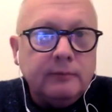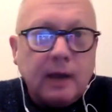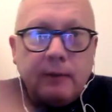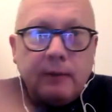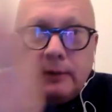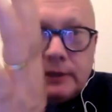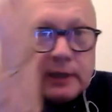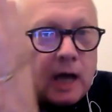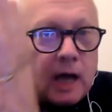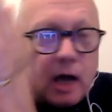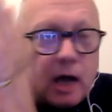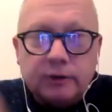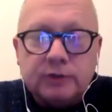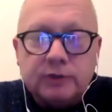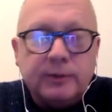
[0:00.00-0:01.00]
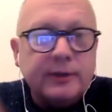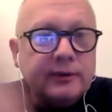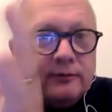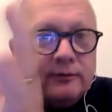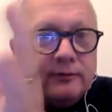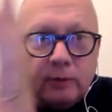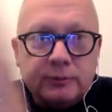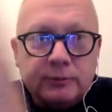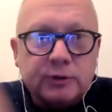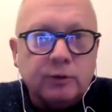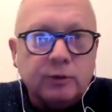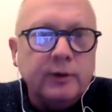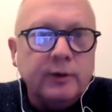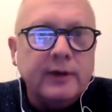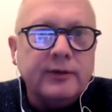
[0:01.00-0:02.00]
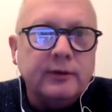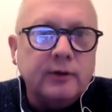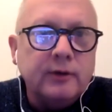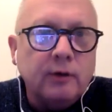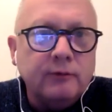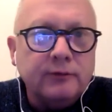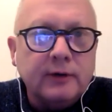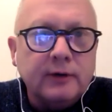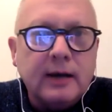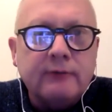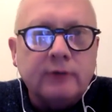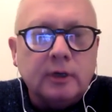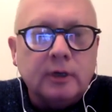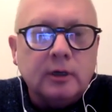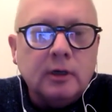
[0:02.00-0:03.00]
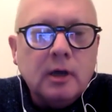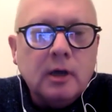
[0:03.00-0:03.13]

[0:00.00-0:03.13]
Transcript: I went to college with and film school with and known forever.